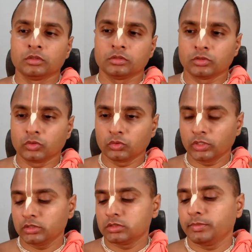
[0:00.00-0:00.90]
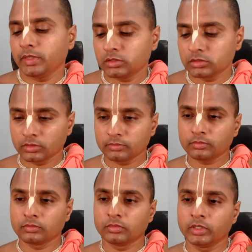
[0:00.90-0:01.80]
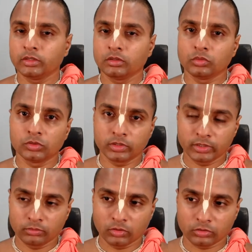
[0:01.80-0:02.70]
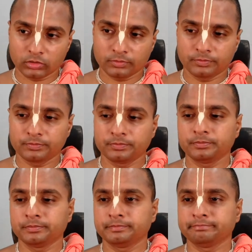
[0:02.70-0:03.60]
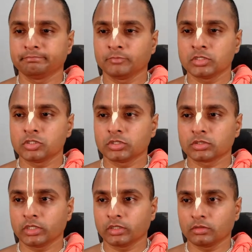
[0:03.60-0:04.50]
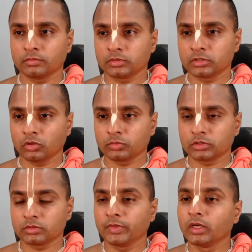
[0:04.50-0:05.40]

So that is the pastime. Later we will read about it. This is just like a synopsis.